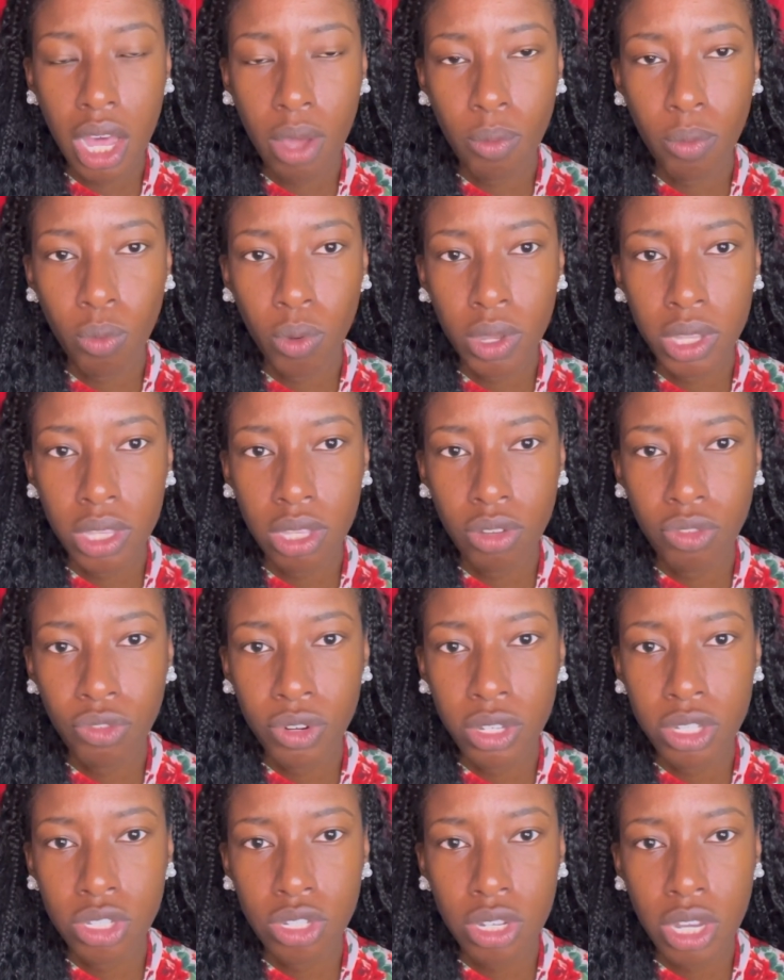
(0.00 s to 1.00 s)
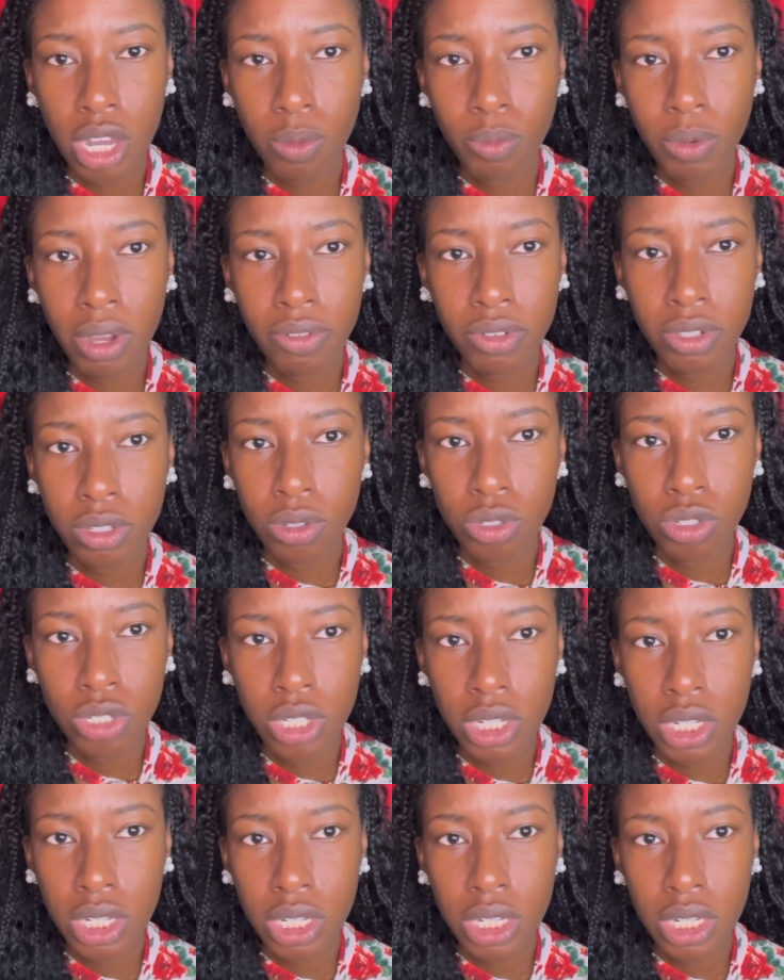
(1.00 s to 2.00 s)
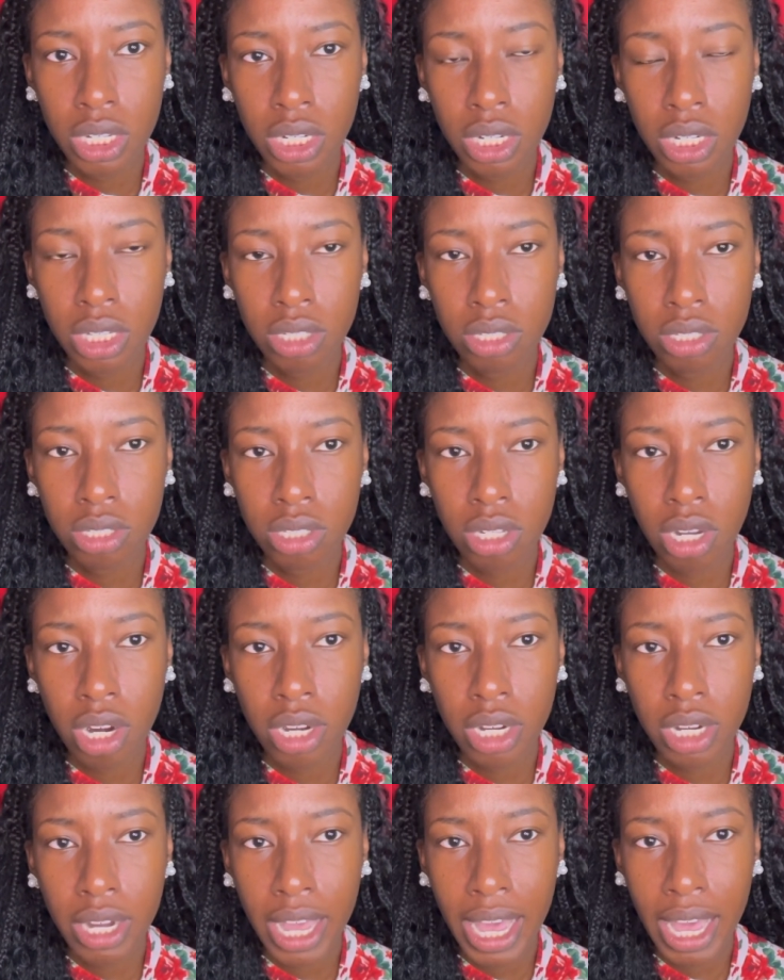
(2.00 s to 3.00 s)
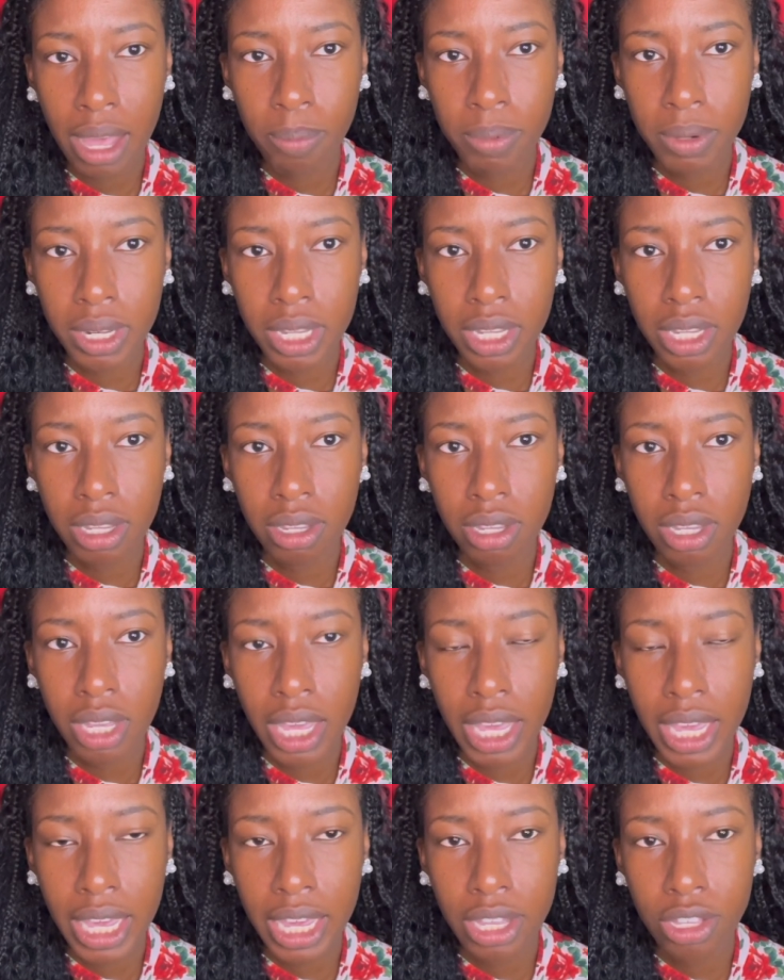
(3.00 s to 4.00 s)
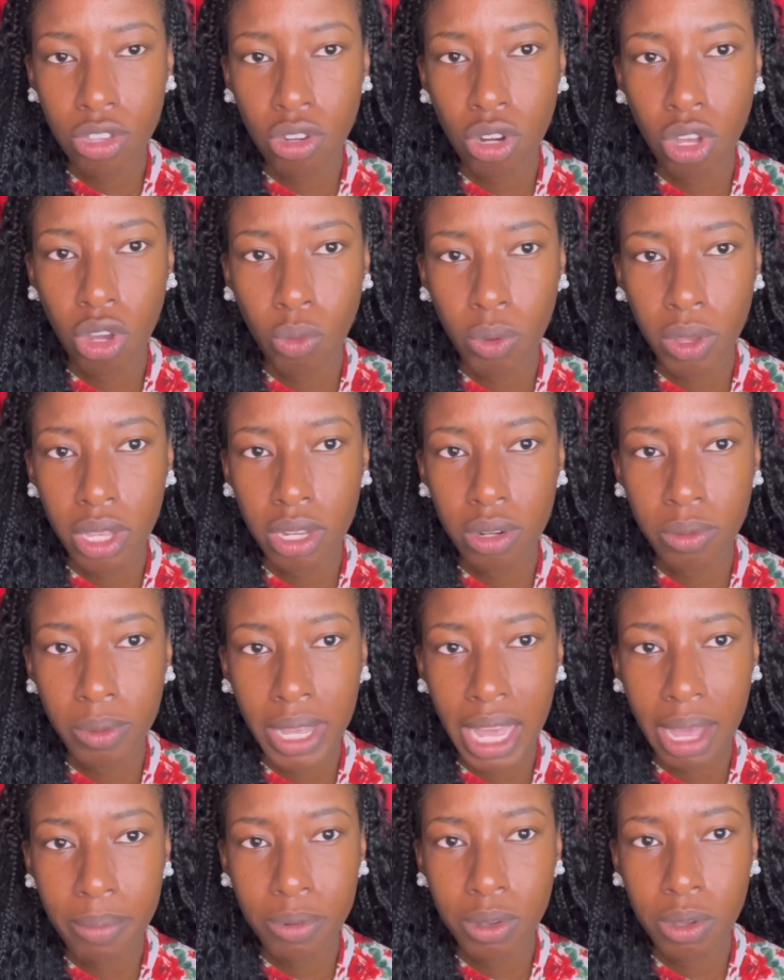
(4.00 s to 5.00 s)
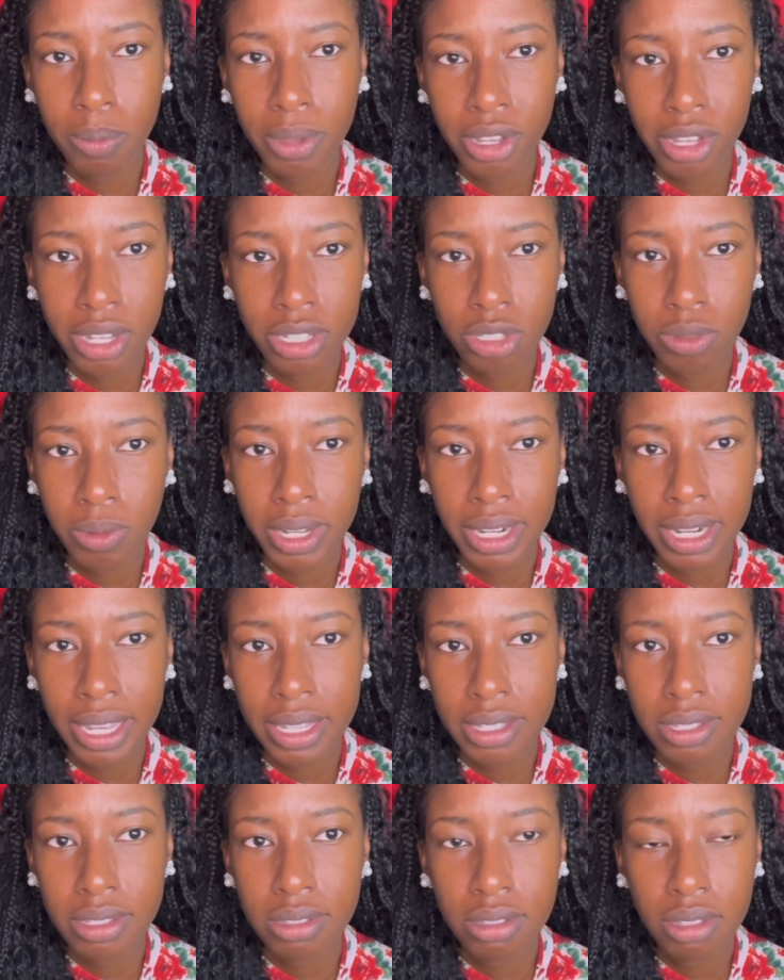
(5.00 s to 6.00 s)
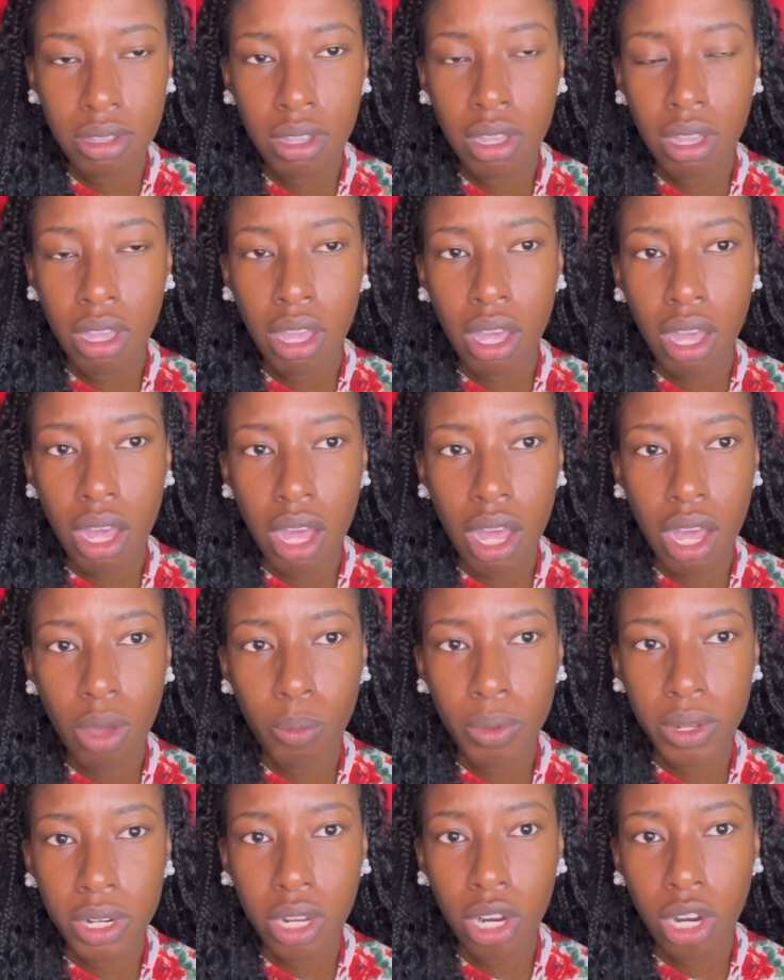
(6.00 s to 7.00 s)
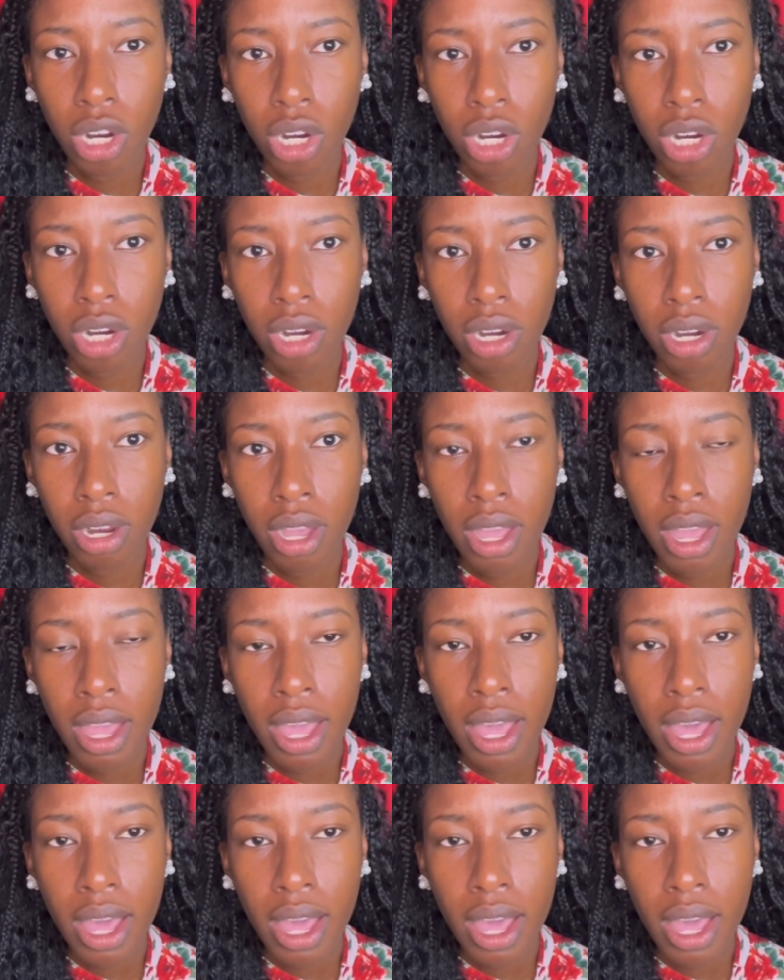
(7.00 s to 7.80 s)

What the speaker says: when the French Revolution started happening, and you know what happened with Marie Antoinette, with her.